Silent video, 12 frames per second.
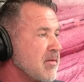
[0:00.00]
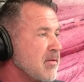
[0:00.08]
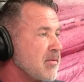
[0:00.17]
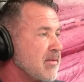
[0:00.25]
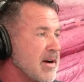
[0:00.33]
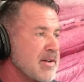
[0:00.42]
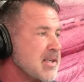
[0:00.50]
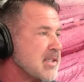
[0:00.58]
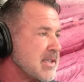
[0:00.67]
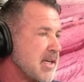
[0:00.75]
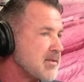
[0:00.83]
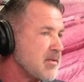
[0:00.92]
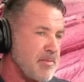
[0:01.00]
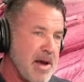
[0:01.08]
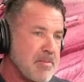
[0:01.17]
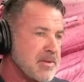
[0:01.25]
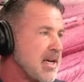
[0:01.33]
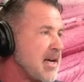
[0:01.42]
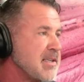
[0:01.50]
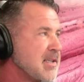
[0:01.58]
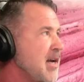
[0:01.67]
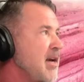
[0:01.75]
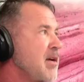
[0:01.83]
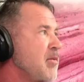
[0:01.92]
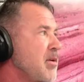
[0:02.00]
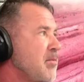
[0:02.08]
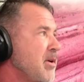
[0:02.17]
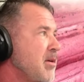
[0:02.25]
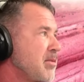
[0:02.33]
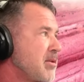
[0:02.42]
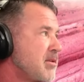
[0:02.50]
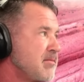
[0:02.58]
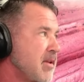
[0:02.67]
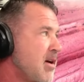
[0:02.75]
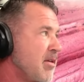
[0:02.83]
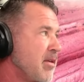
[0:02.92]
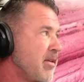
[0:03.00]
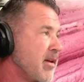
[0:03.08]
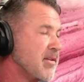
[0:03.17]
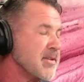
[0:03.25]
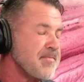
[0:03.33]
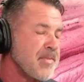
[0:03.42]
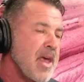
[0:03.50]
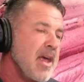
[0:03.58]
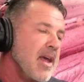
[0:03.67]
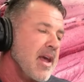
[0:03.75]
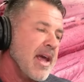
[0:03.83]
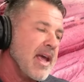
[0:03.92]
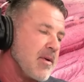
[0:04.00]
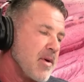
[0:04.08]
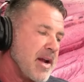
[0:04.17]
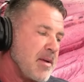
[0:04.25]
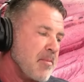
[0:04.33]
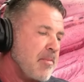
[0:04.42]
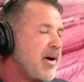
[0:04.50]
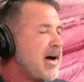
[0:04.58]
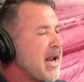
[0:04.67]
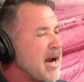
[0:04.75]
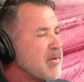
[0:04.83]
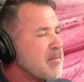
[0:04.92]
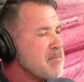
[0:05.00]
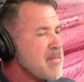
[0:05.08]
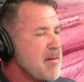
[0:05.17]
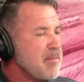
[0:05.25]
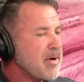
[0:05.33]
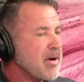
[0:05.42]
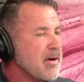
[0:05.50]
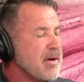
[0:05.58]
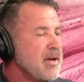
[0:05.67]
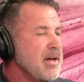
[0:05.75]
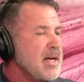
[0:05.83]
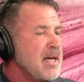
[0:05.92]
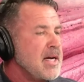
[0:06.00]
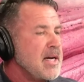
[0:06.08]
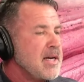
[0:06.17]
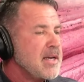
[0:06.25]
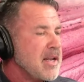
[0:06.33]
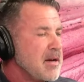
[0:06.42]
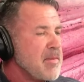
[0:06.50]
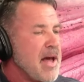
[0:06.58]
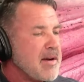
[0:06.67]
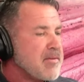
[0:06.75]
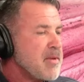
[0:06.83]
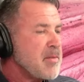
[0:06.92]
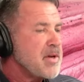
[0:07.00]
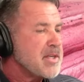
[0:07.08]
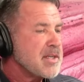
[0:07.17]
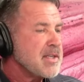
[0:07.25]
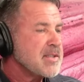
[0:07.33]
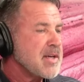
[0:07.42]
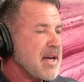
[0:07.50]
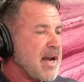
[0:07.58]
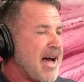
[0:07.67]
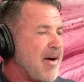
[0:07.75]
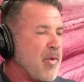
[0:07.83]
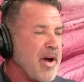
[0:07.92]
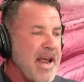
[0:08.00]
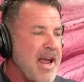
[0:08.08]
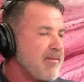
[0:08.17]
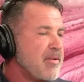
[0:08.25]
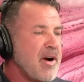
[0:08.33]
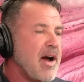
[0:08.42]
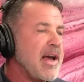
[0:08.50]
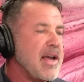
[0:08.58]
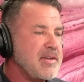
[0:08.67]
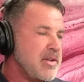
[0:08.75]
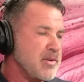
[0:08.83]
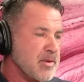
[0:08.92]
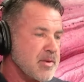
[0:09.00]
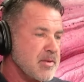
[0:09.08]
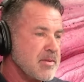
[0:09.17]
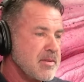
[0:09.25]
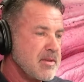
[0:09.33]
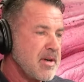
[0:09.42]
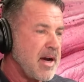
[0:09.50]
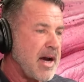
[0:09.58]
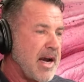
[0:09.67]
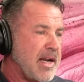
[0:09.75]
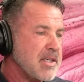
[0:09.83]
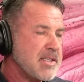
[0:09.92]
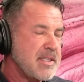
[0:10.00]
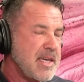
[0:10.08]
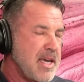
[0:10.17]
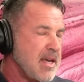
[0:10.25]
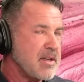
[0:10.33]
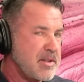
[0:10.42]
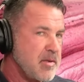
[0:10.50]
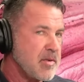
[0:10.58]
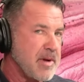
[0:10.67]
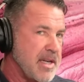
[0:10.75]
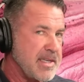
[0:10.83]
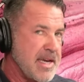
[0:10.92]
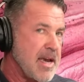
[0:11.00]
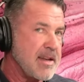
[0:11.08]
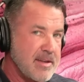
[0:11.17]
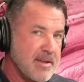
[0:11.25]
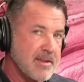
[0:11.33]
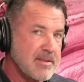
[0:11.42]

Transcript: very successful, baptized 81 people, all the things. Anyway, but I remember getting back from my mission and saying, whatever I do, I just can't do what my dad did.